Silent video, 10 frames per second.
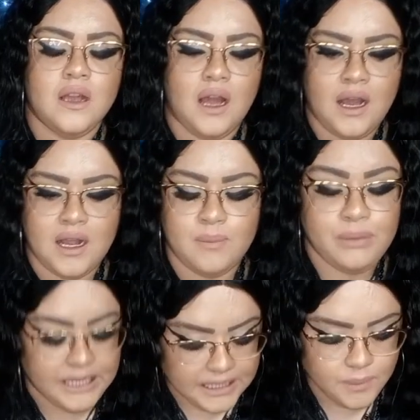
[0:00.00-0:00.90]

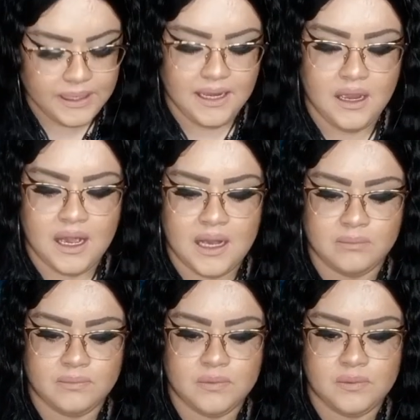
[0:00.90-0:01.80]
But either way,
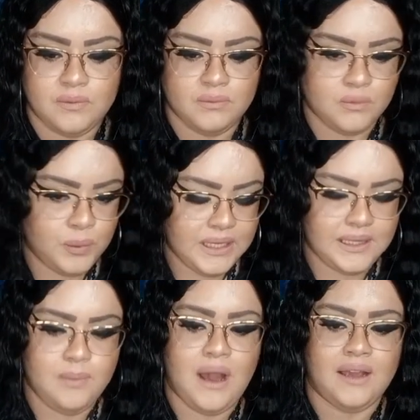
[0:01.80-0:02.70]

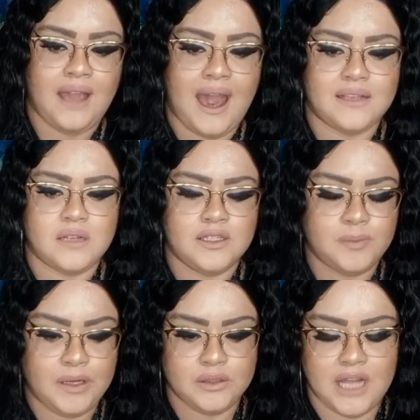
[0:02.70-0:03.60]
weekly podcast on
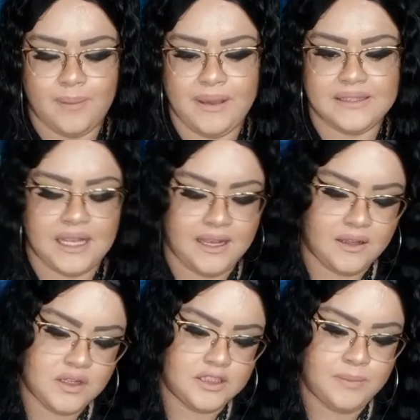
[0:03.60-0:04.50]
spiritual topics,
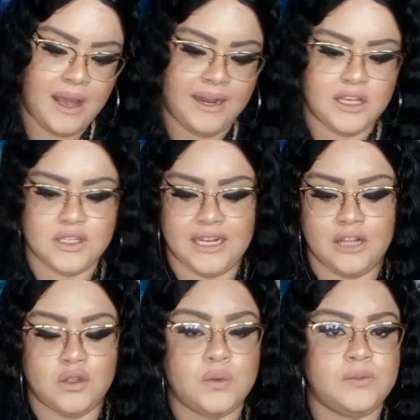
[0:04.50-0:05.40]
English and Spanish, and I
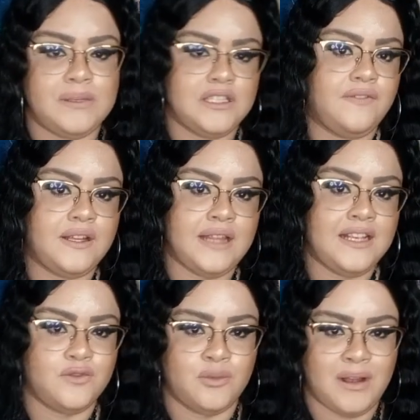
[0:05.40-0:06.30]
do specific
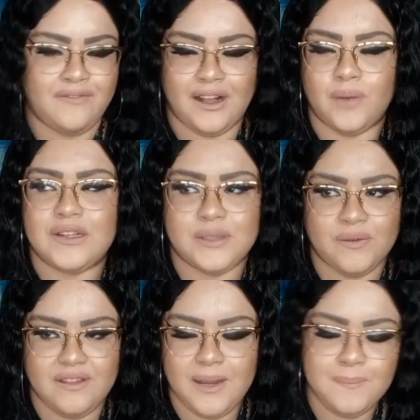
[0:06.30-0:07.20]
things for my followers
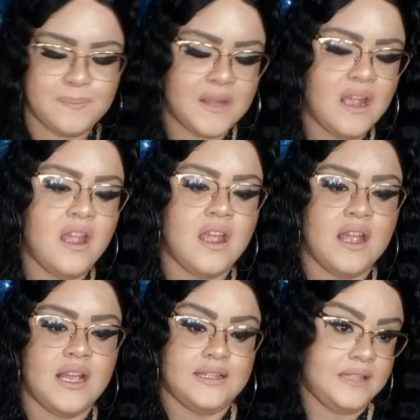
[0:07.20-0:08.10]
over there
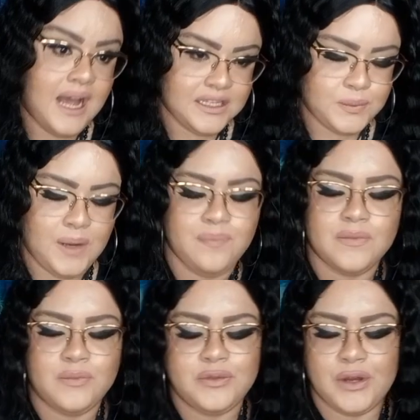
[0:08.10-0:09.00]
as well.
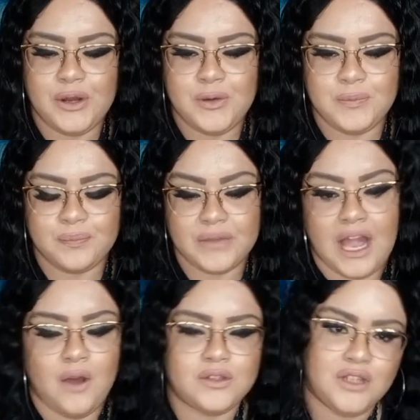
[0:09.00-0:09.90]
So
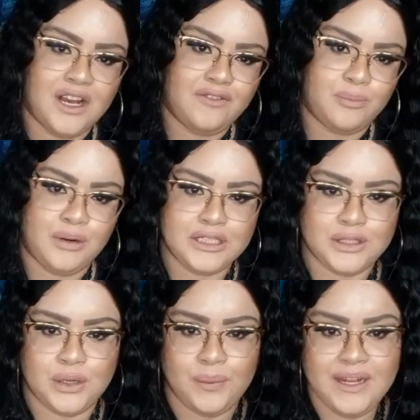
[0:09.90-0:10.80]
I also offer
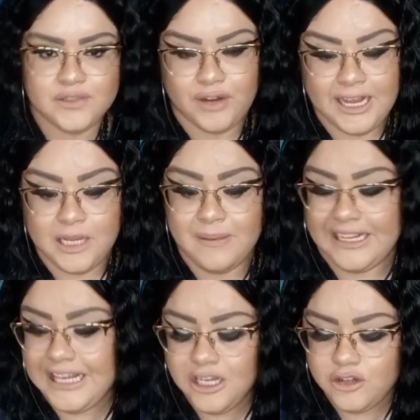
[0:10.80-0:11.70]
personal readings for
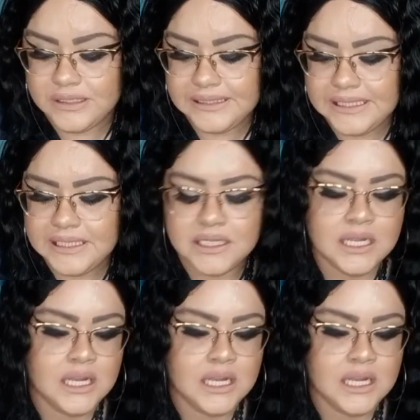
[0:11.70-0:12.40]
anybody interested.